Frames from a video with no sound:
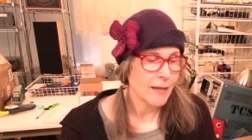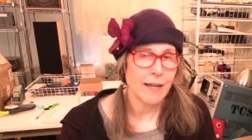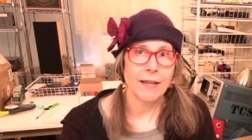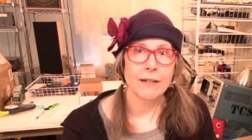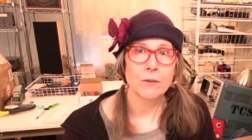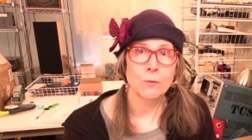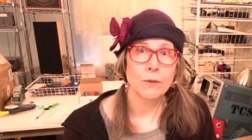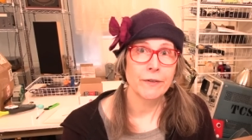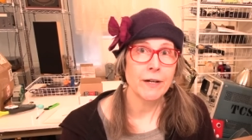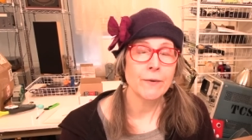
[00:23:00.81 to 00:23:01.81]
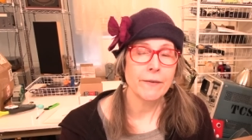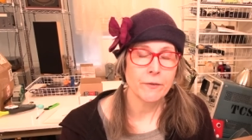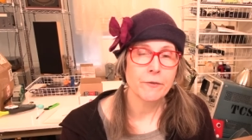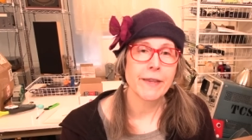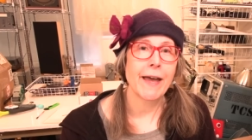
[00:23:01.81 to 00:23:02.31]
and we're very
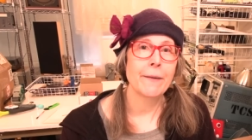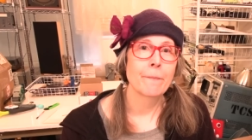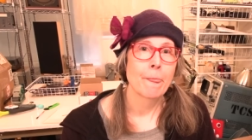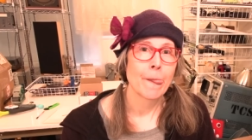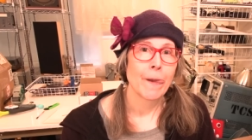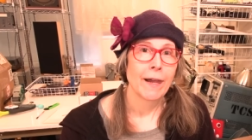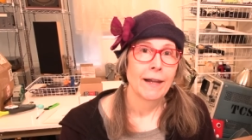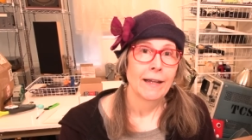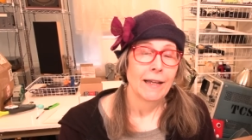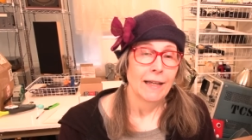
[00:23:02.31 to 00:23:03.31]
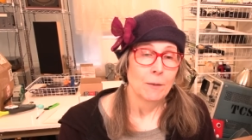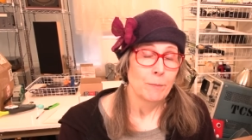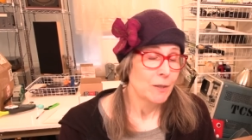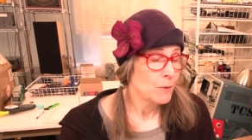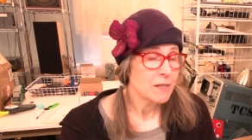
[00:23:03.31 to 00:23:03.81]
grateful for that.
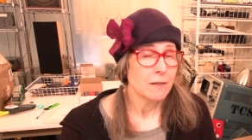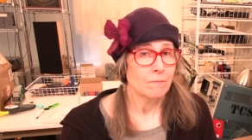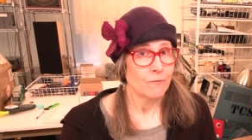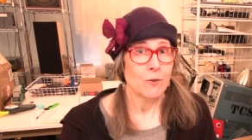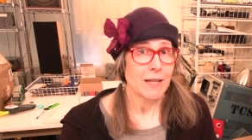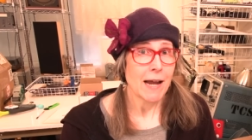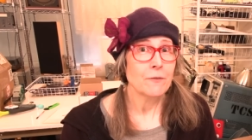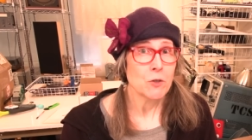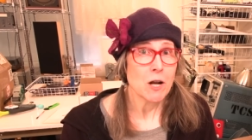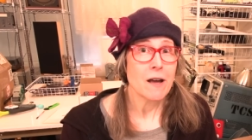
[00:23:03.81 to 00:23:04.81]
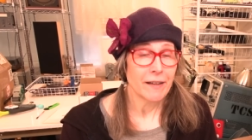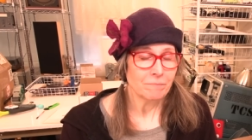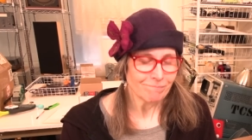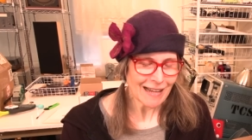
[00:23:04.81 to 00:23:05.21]
But it wasn't for lack of trying.